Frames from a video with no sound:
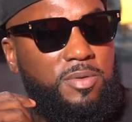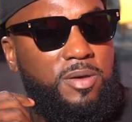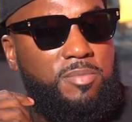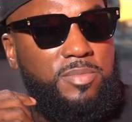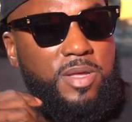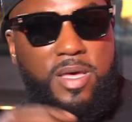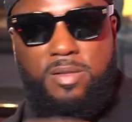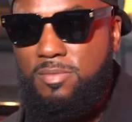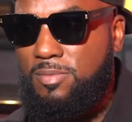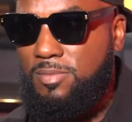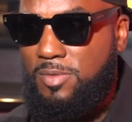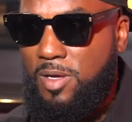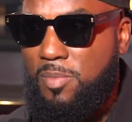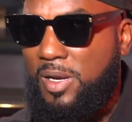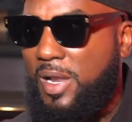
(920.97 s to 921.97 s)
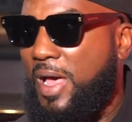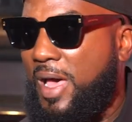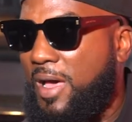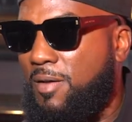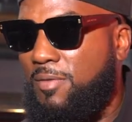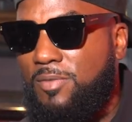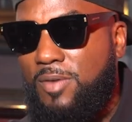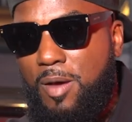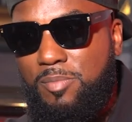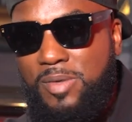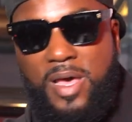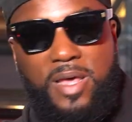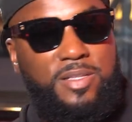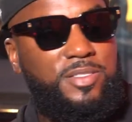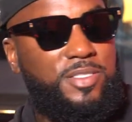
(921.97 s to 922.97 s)
I'm not I'm alive. I'm
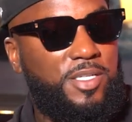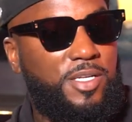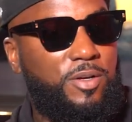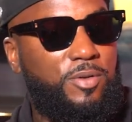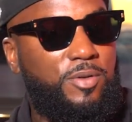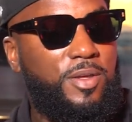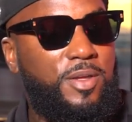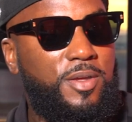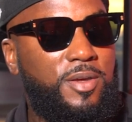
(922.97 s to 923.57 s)
not in jail.